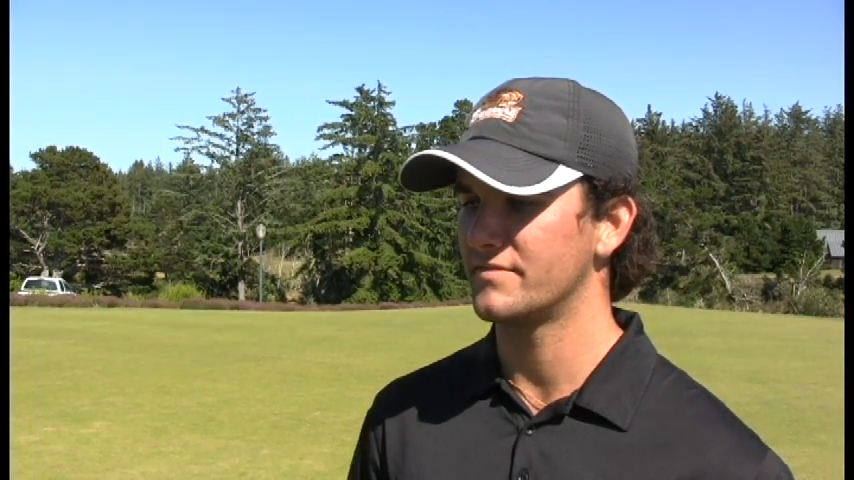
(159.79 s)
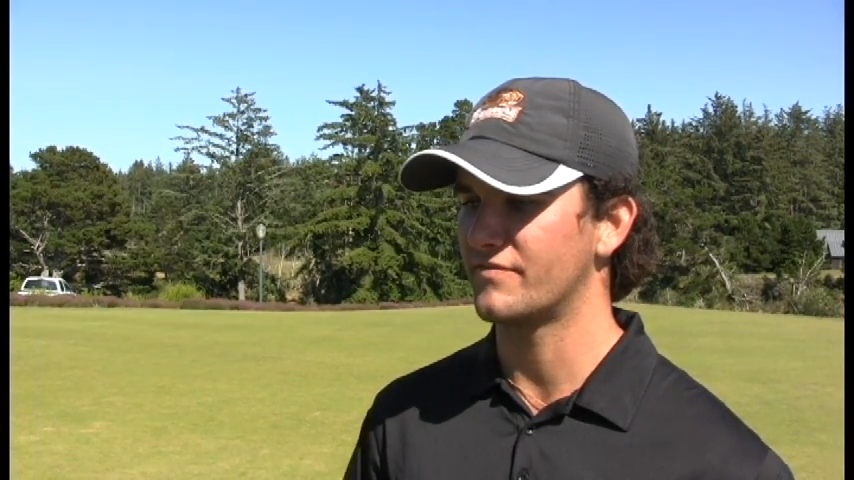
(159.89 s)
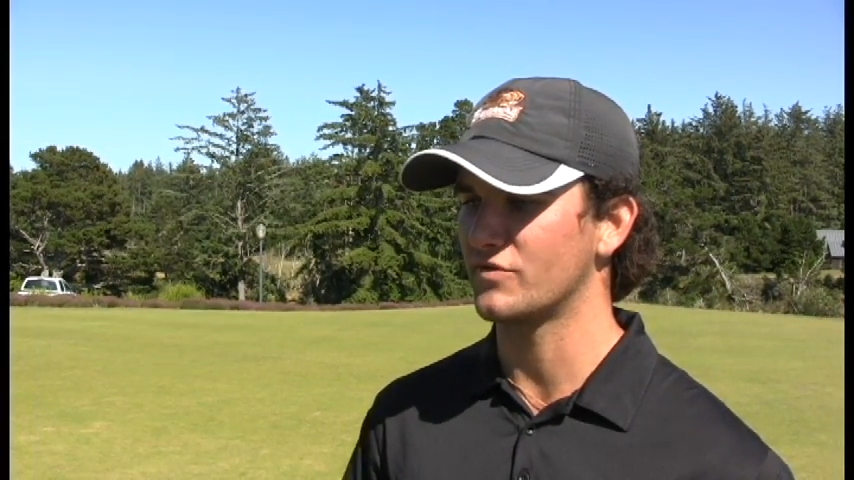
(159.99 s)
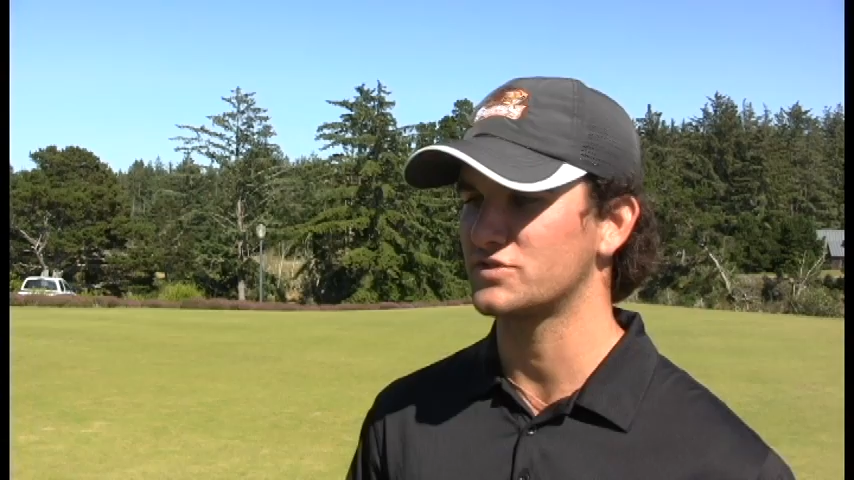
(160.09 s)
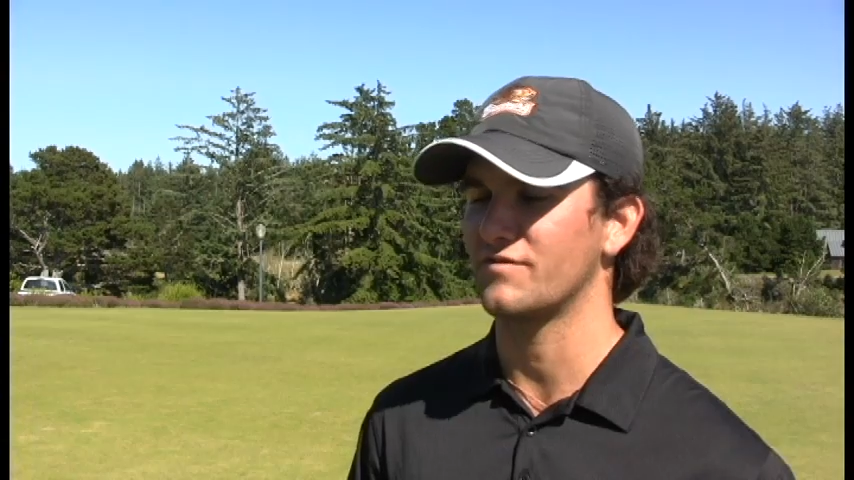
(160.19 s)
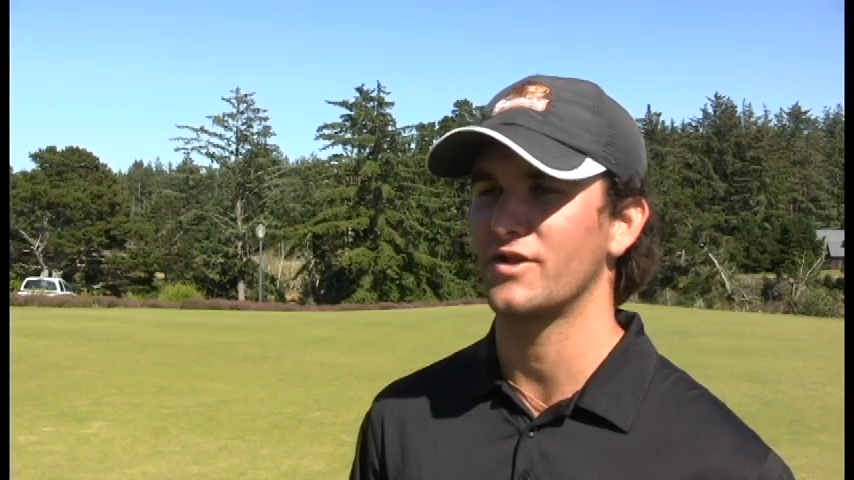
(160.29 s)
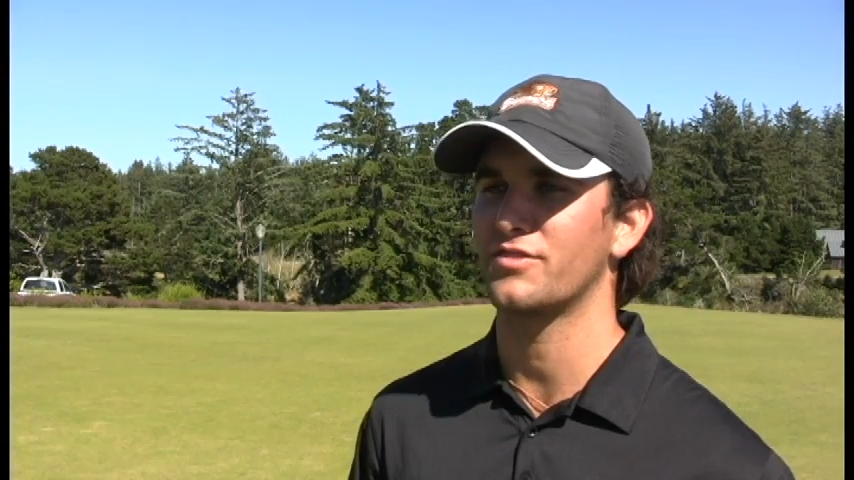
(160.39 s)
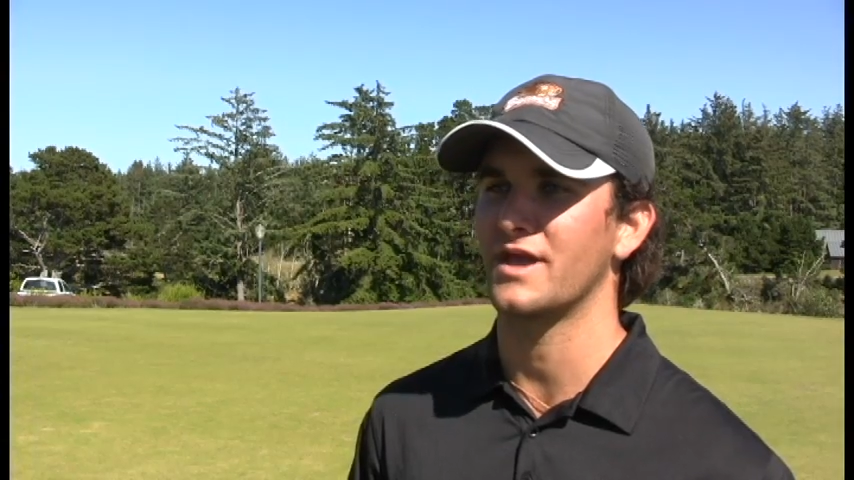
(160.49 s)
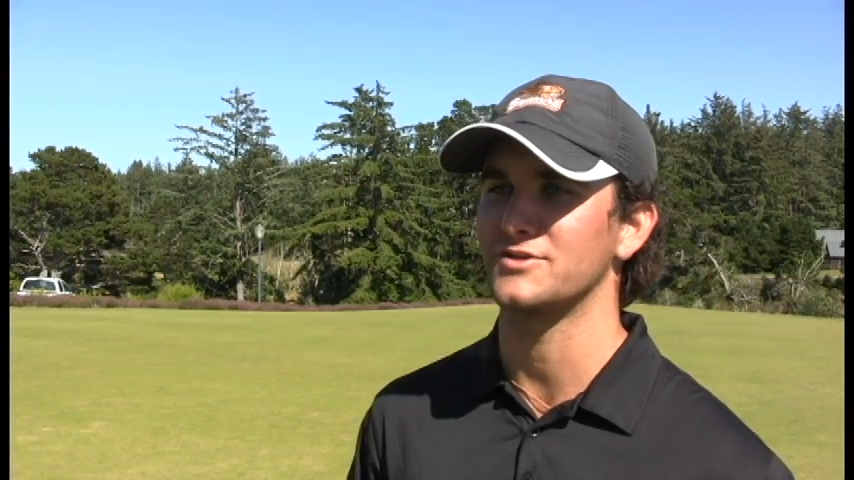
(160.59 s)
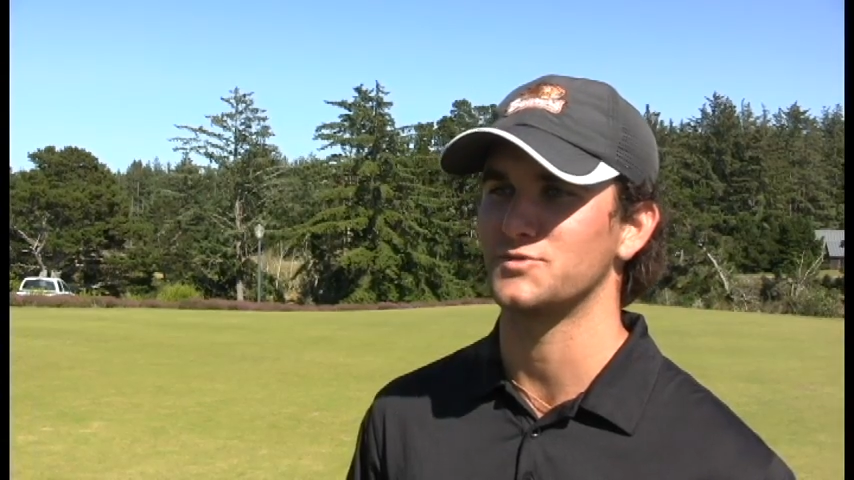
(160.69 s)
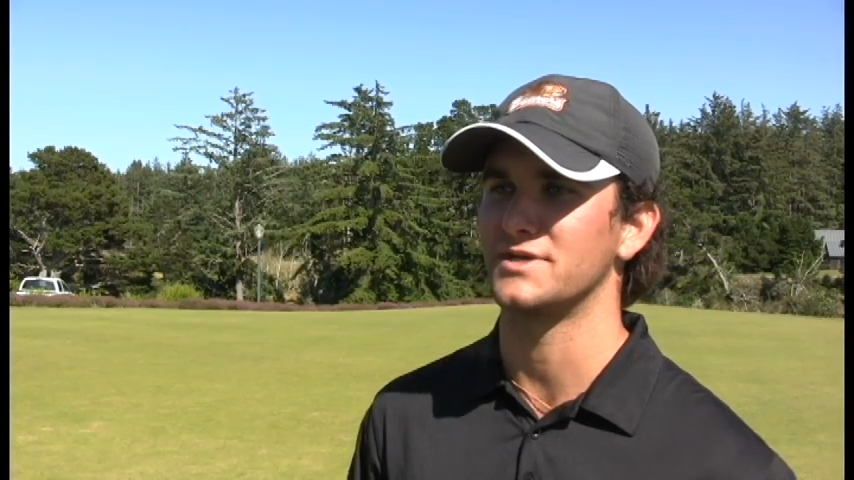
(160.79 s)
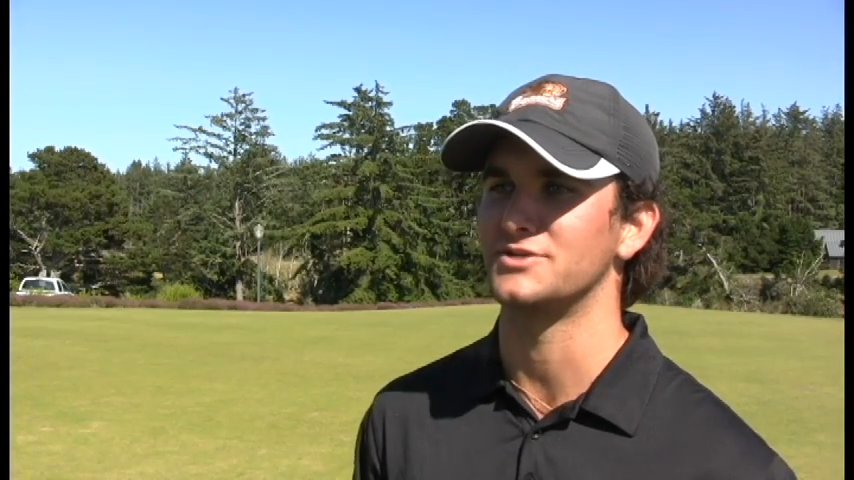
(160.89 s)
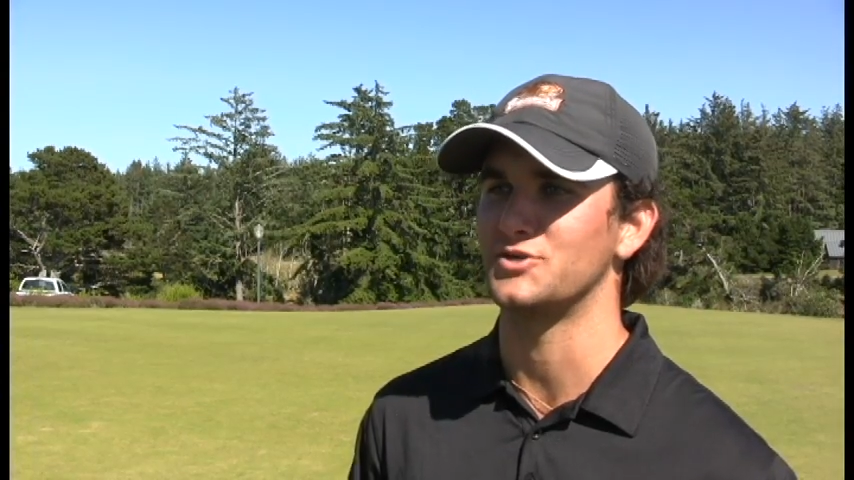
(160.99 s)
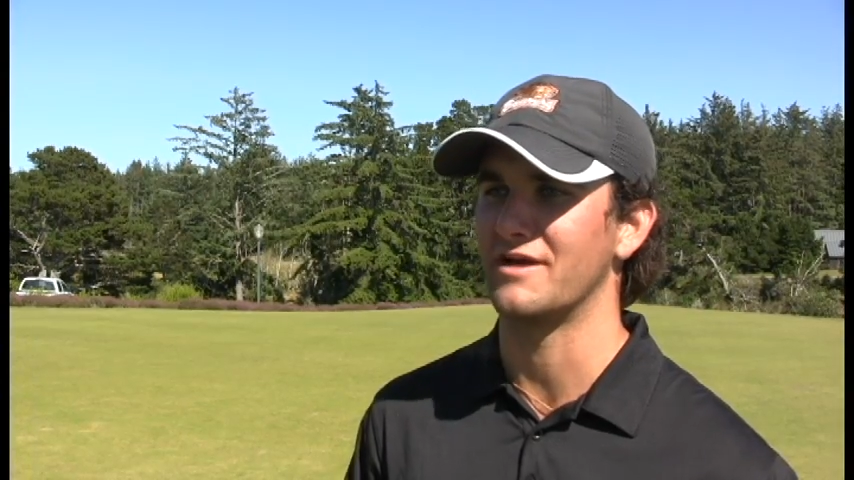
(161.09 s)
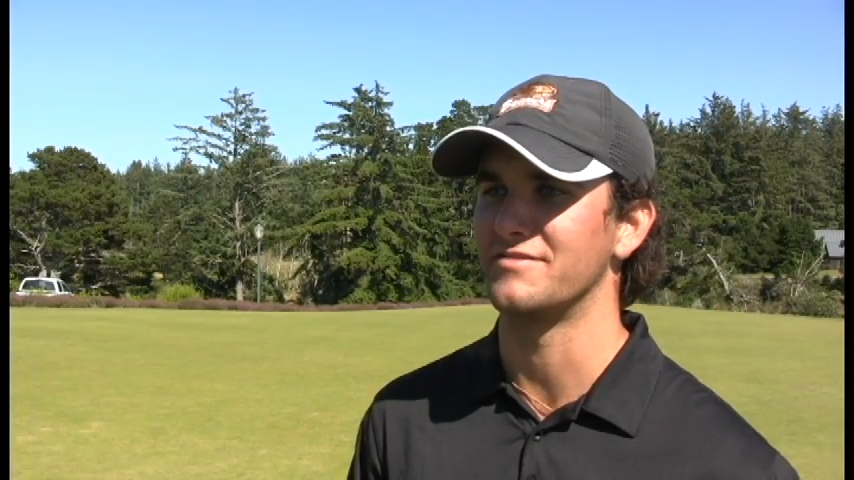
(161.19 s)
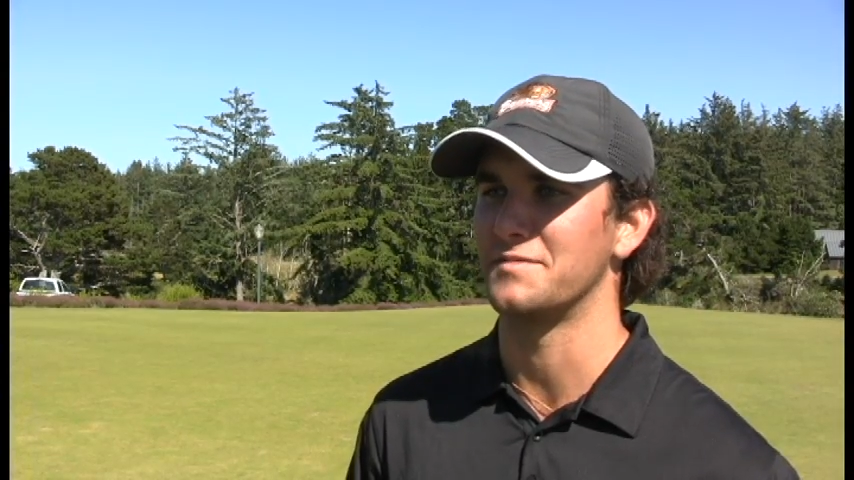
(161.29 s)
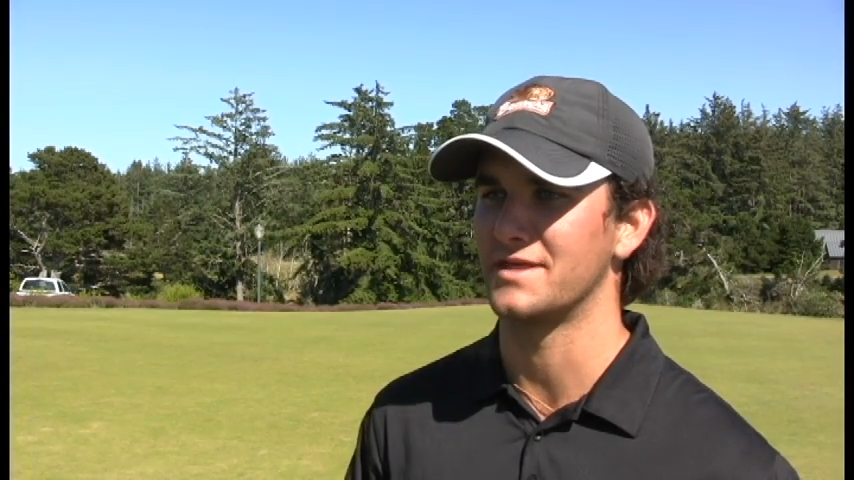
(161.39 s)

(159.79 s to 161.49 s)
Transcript: first off, I don't think I was really out driving them.